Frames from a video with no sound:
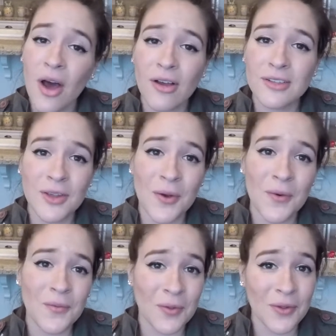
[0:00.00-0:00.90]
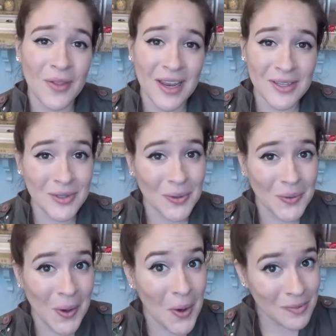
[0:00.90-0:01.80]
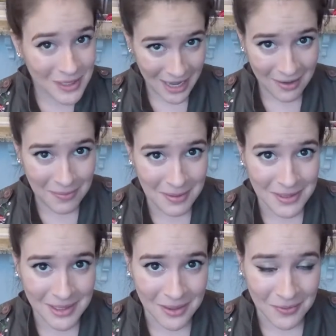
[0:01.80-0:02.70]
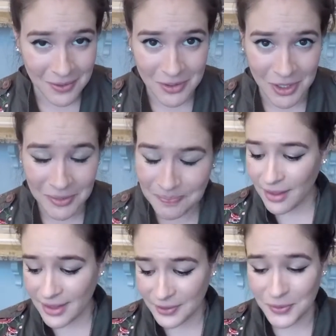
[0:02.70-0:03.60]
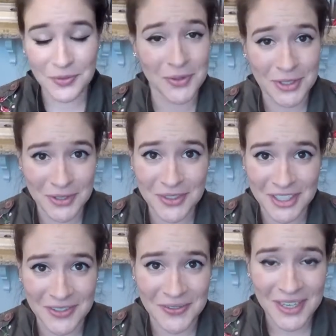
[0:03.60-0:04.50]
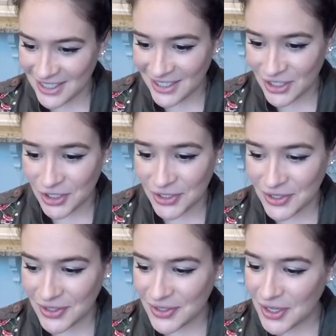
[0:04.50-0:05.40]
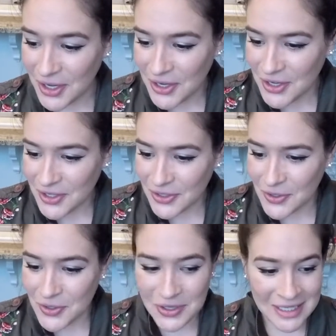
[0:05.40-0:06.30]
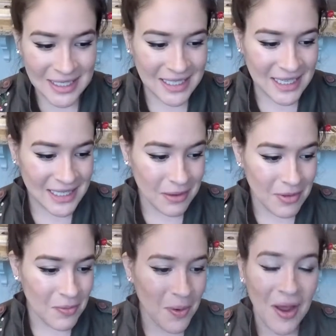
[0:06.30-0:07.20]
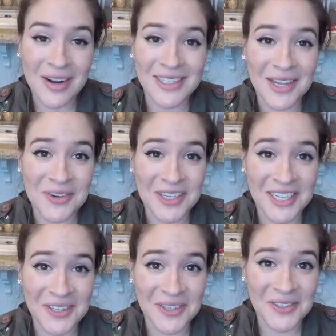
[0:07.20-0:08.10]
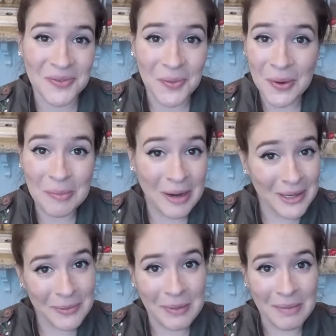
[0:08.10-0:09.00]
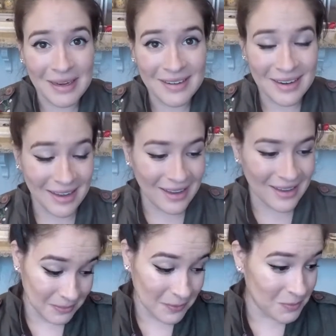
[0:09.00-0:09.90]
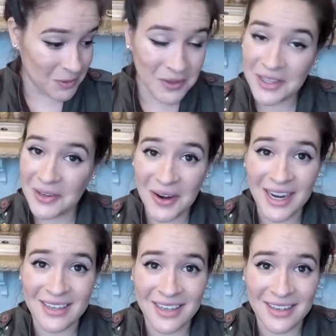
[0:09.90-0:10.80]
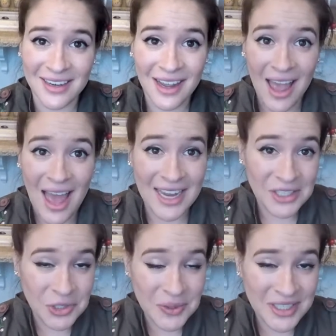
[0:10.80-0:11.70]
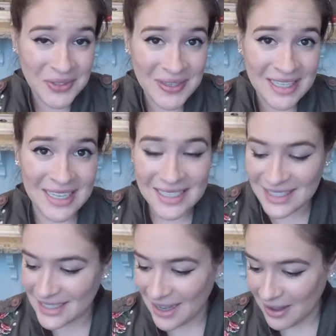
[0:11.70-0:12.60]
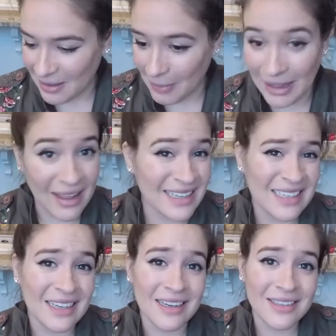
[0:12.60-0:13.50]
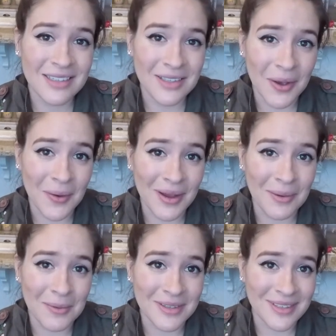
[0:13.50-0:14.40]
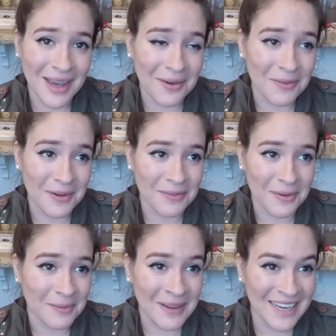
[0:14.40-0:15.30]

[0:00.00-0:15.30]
also for the ladies who hope to have babies in the future. This was for you too, just so you can see some of the products that are geared for pregnant women, and some of them are really great. And I enjoyed doing this. I like to eat, so it was kind of fun for